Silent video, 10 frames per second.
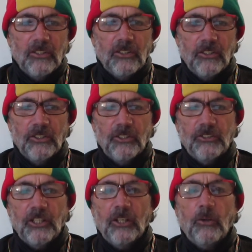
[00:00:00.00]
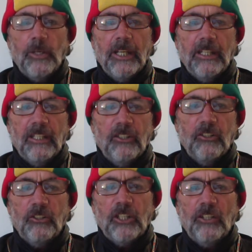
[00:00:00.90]
You sit a queen, and
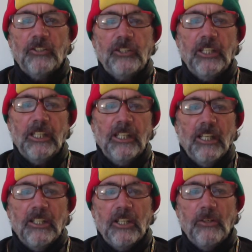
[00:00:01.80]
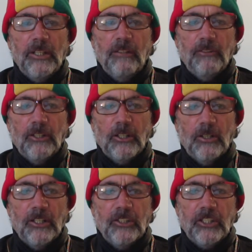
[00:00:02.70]
you shall see no evil,
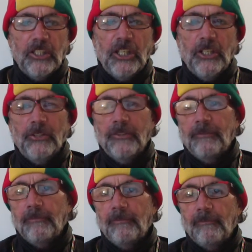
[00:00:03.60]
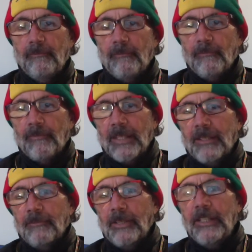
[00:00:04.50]
according to you.
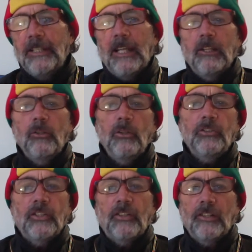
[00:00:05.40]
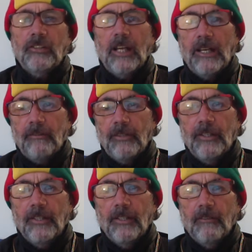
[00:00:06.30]
But he that loseth his life
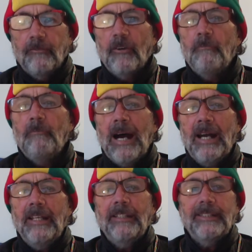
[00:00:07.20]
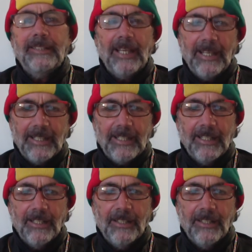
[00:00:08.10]
for my sake